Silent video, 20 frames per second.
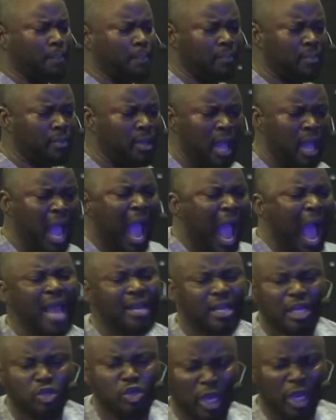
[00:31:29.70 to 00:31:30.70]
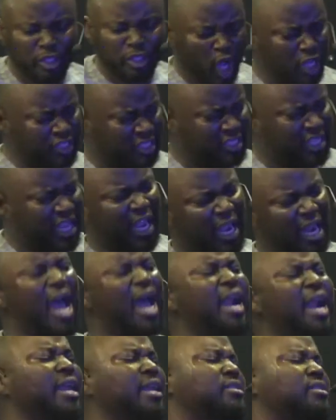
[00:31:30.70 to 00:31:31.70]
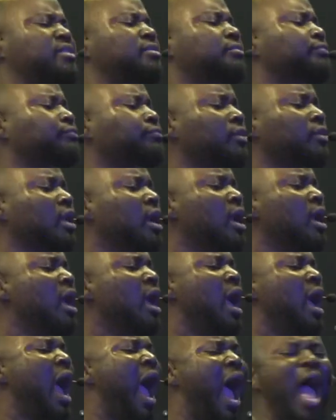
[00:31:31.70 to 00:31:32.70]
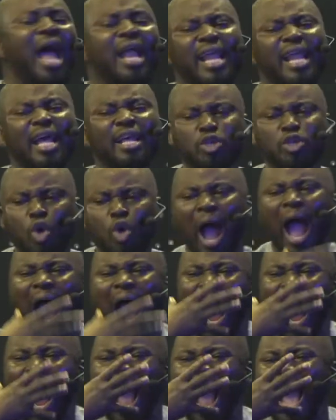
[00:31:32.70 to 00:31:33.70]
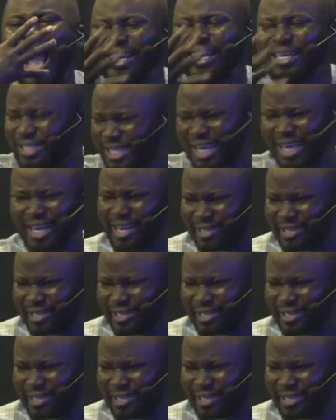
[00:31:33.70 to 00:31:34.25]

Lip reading: and you are just declaring it. And then you are acting it.